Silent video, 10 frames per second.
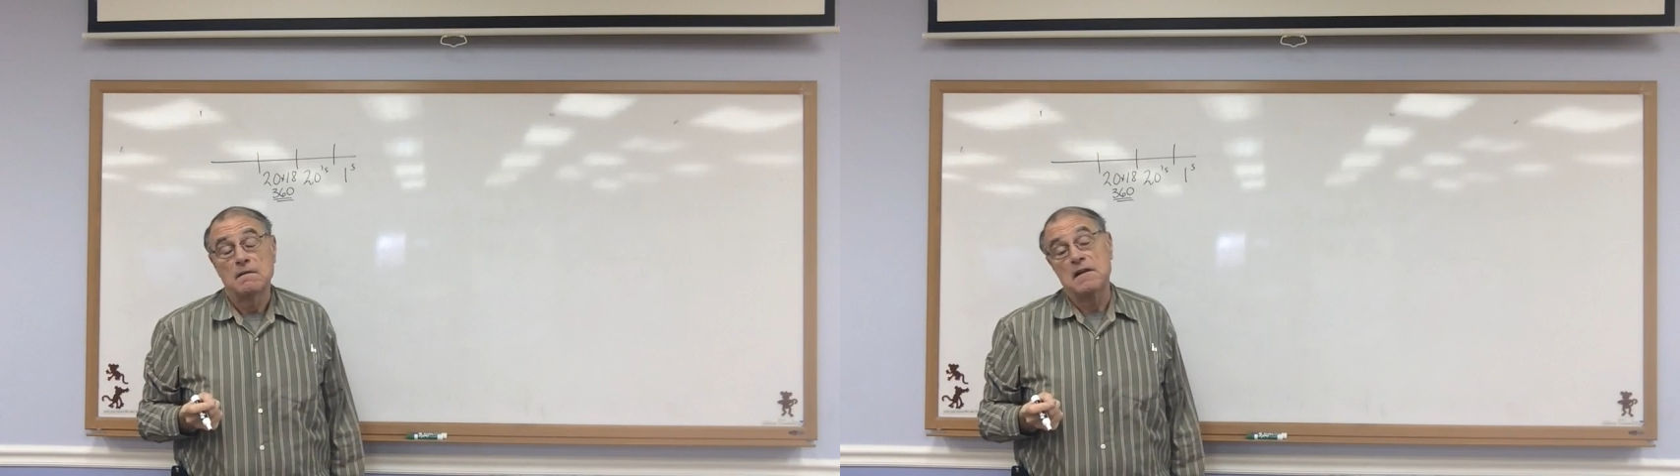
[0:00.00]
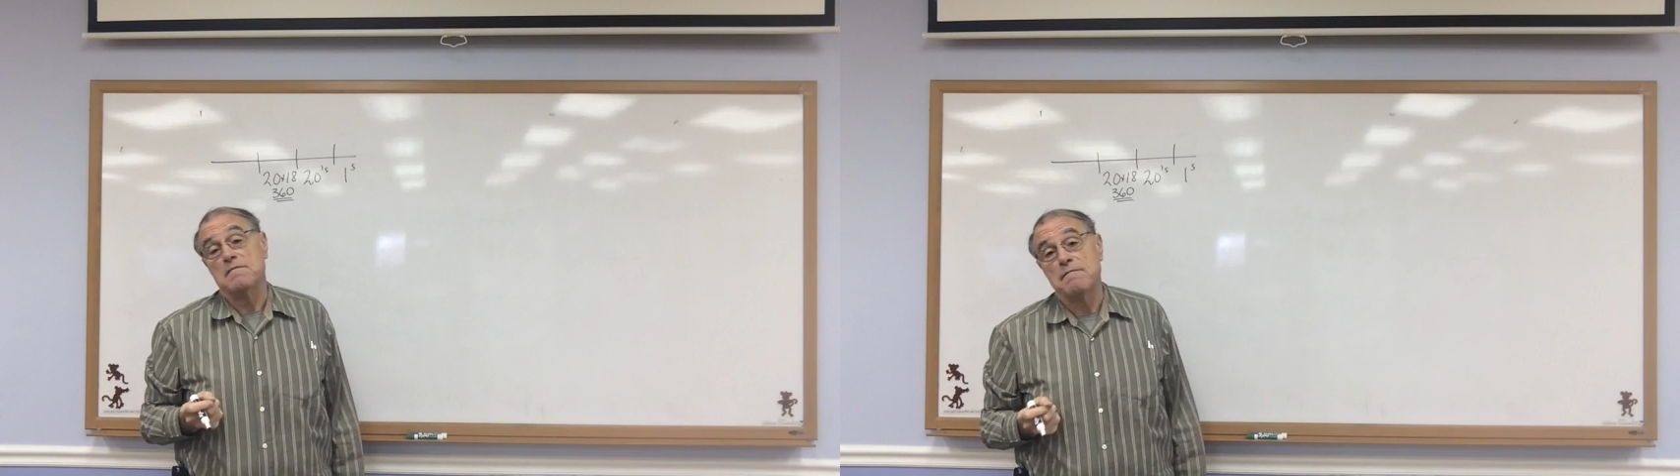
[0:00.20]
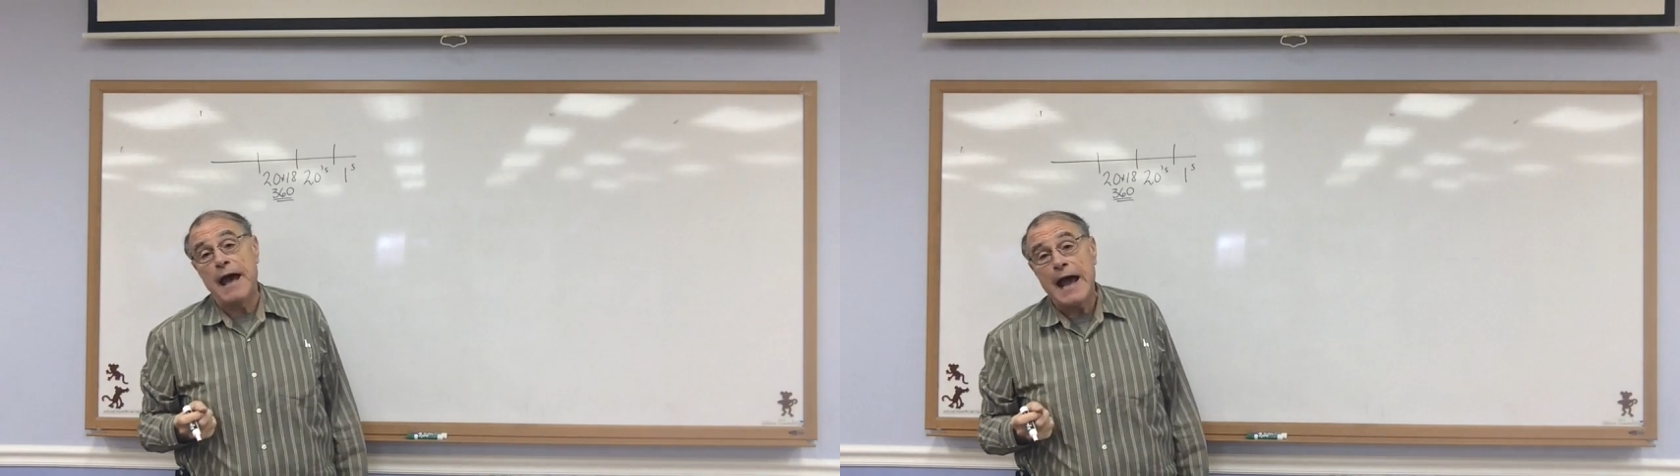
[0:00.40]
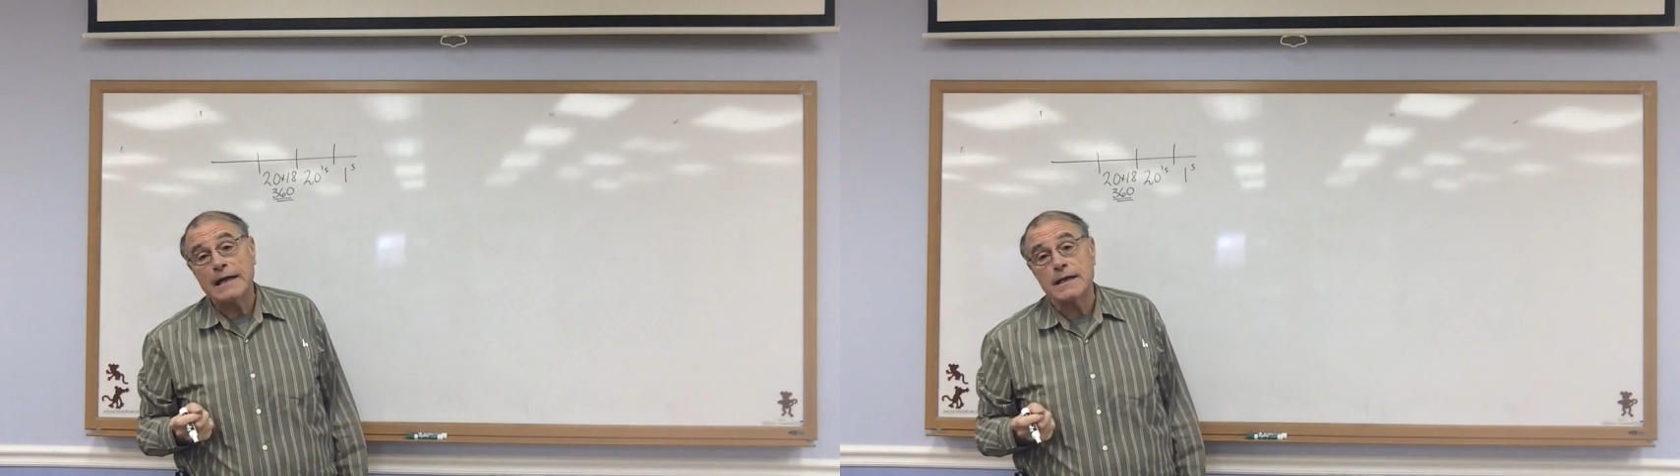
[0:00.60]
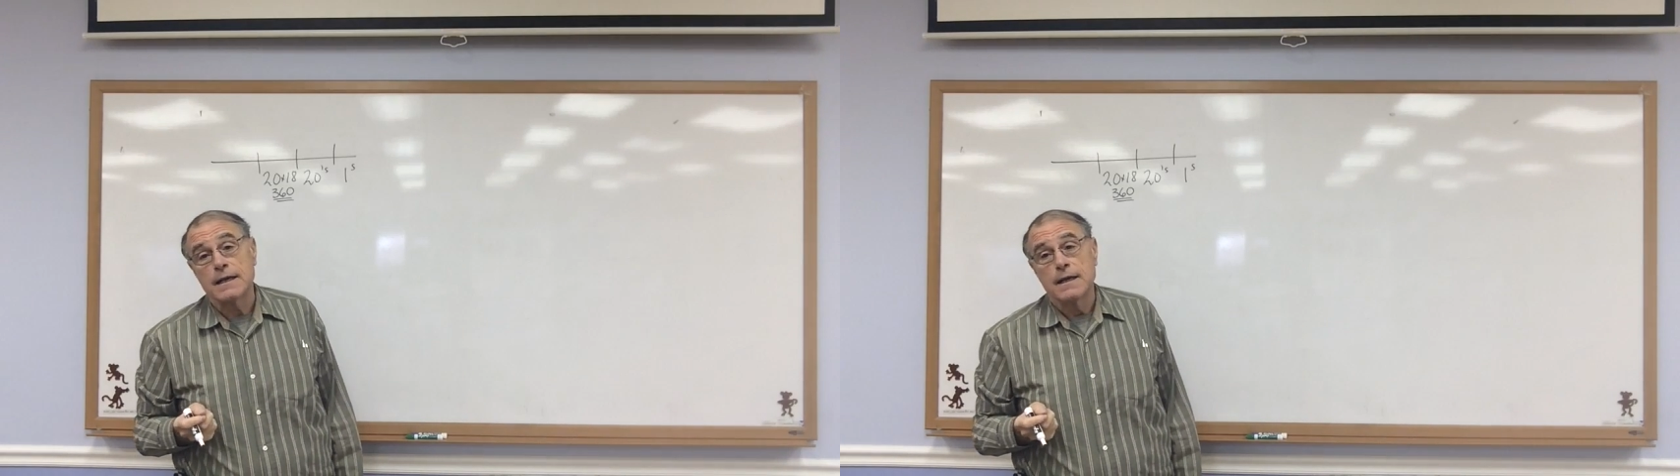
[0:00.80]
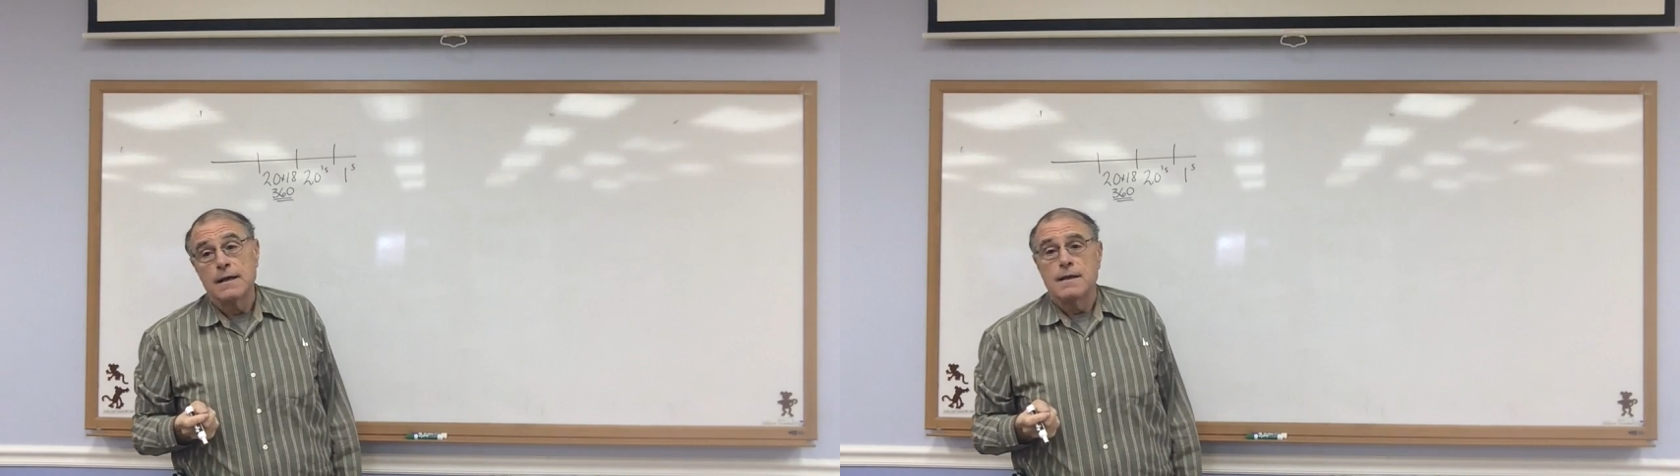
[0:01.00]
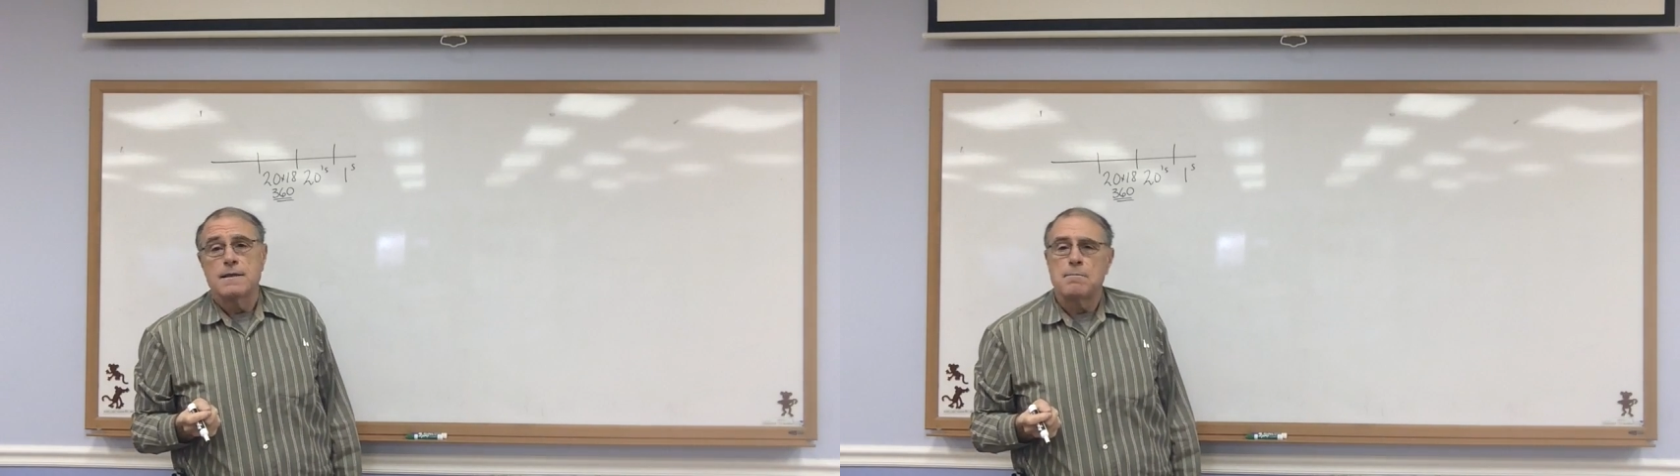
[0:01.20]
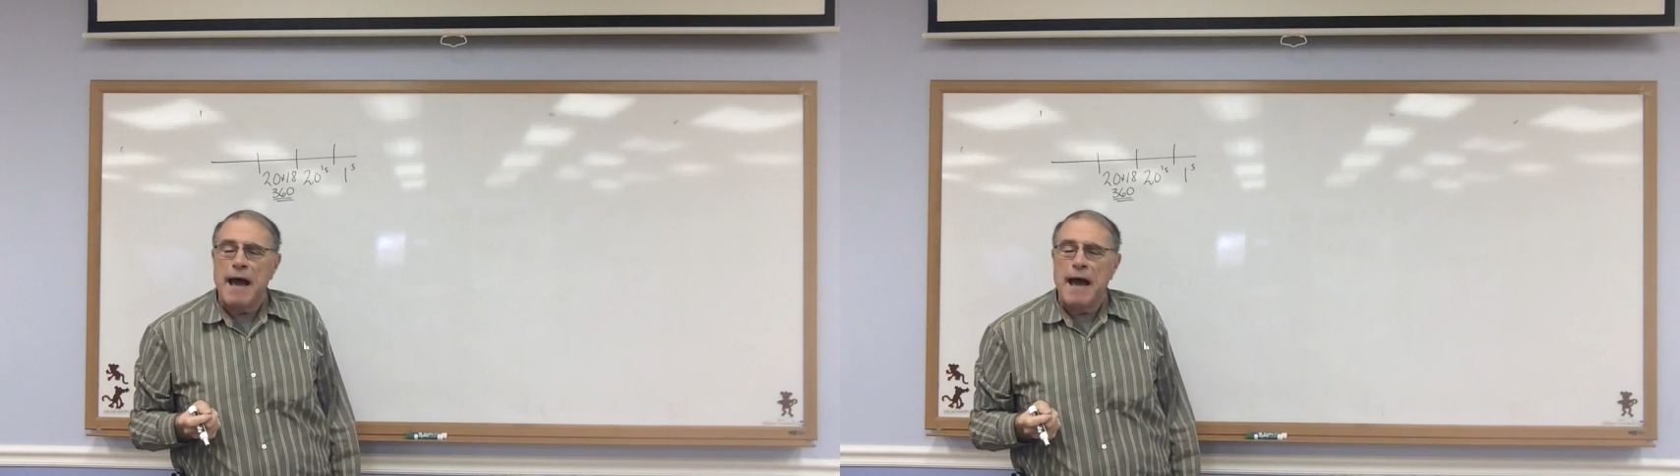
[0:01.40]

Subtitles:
In fact, the